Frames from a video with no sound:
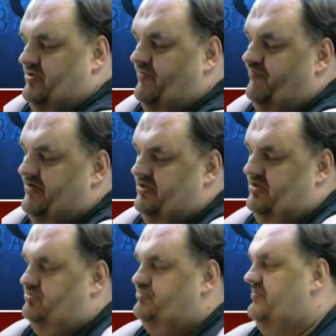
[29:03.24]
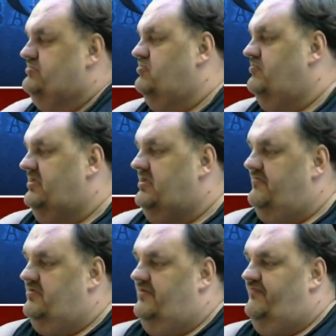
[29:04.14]
of videos that's going to be
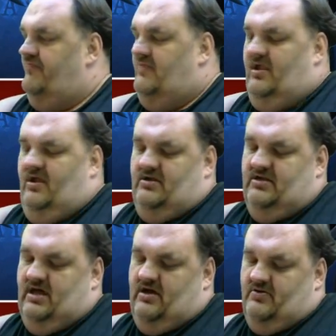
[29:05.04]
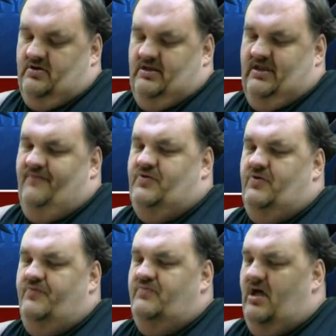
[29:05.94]
coming up. Now, if
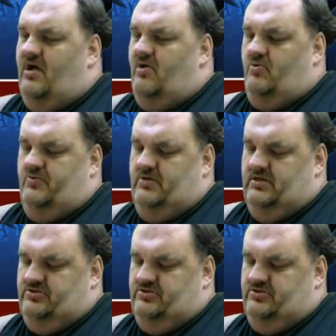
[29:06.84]
you've not already